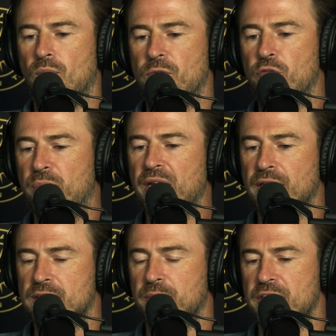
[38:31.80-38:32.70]
You've been
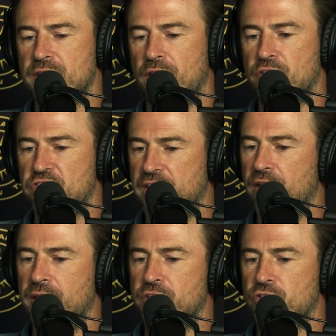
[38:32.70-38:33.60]
on some of these other
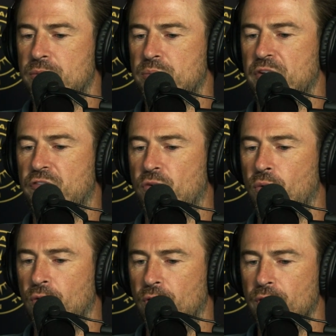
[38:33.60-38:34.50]
charity trips
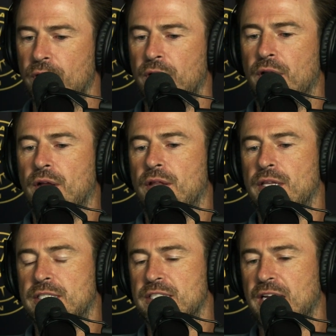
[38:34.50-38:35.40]
before.
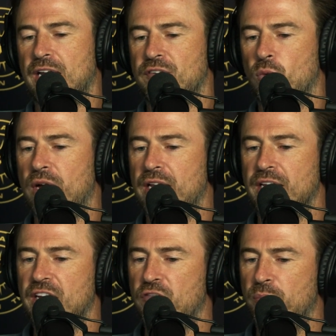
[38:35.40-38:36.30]
This is kind of a way to
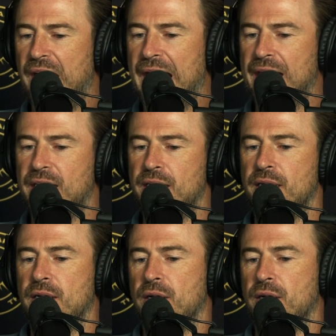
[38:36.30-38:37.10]
give back.